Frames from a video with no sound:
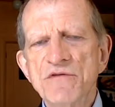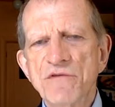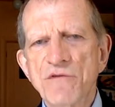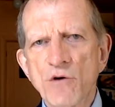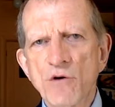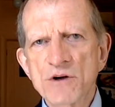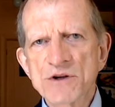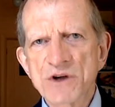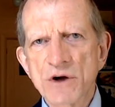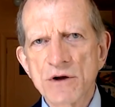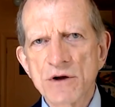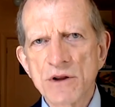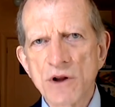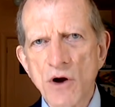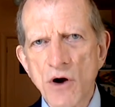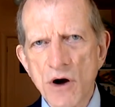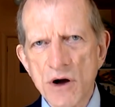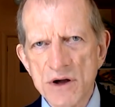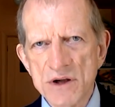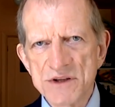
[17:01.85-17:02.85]
enforce our
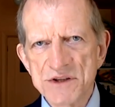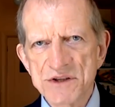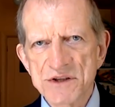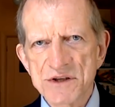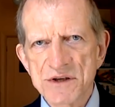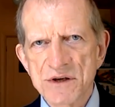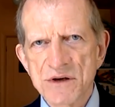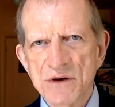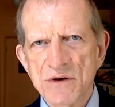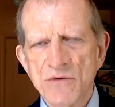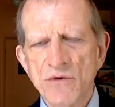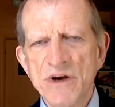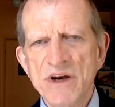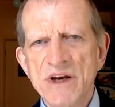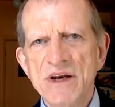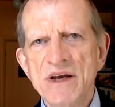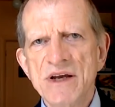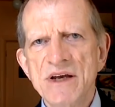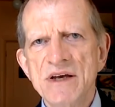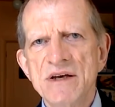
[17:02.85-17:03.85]
laws.
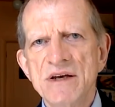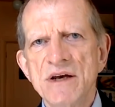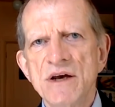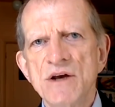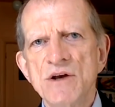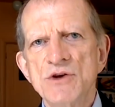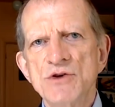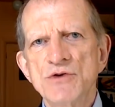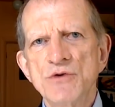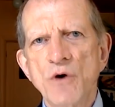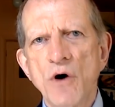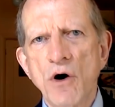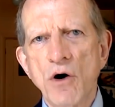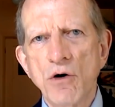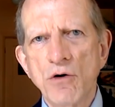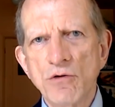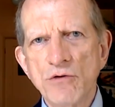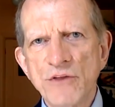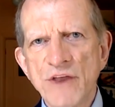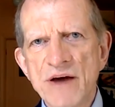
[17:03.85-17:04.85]
We need to
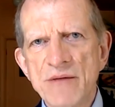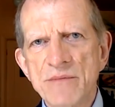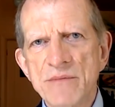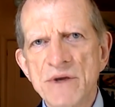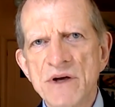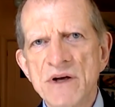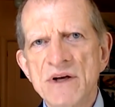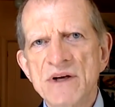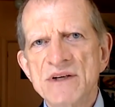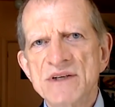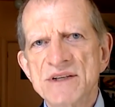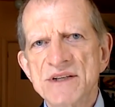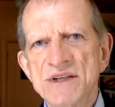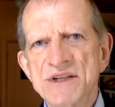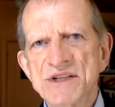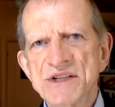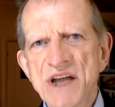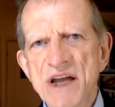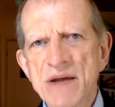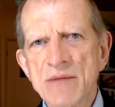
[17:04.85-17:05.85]
hold them to
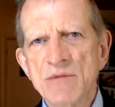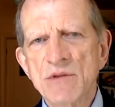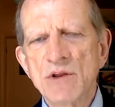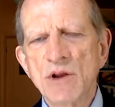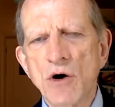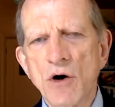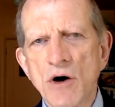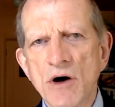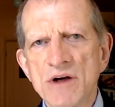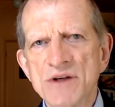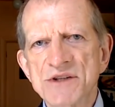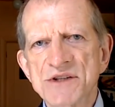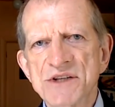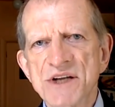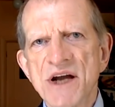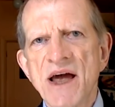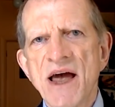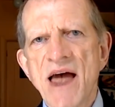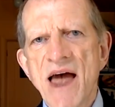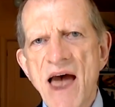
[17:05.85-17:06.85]
the same laws
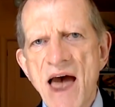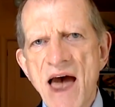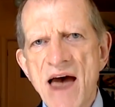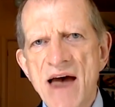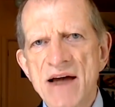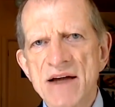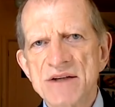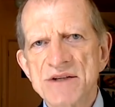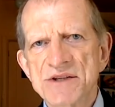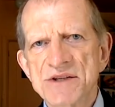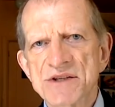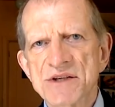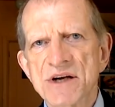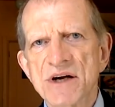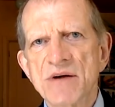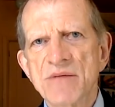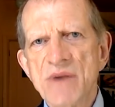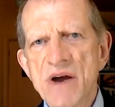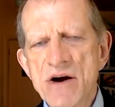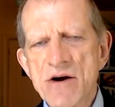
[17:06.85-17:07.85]
as
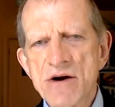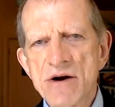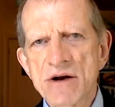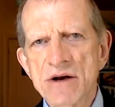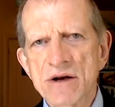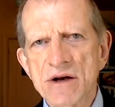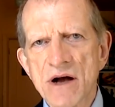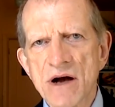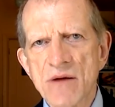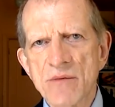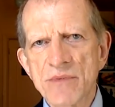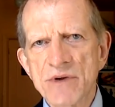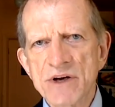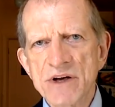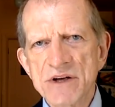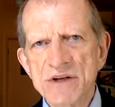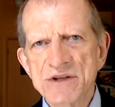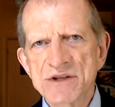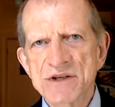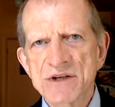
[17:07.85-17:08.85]
American
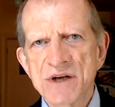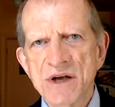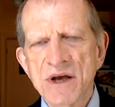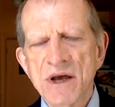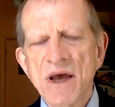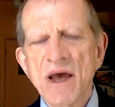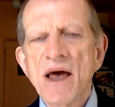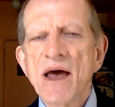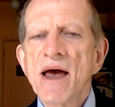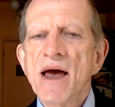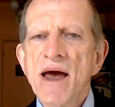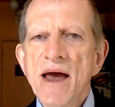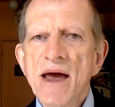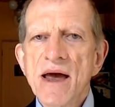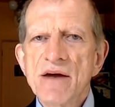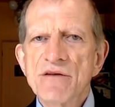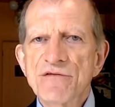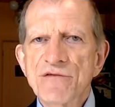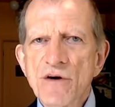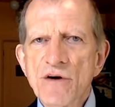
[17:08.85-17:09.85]
companies.
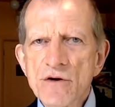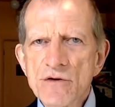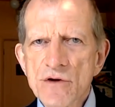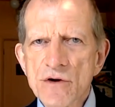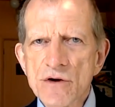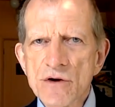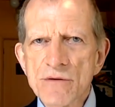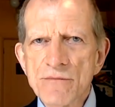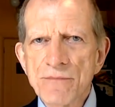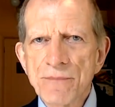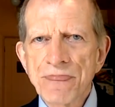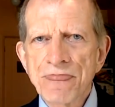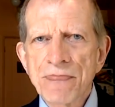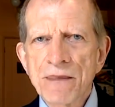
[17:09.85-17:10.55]
And further,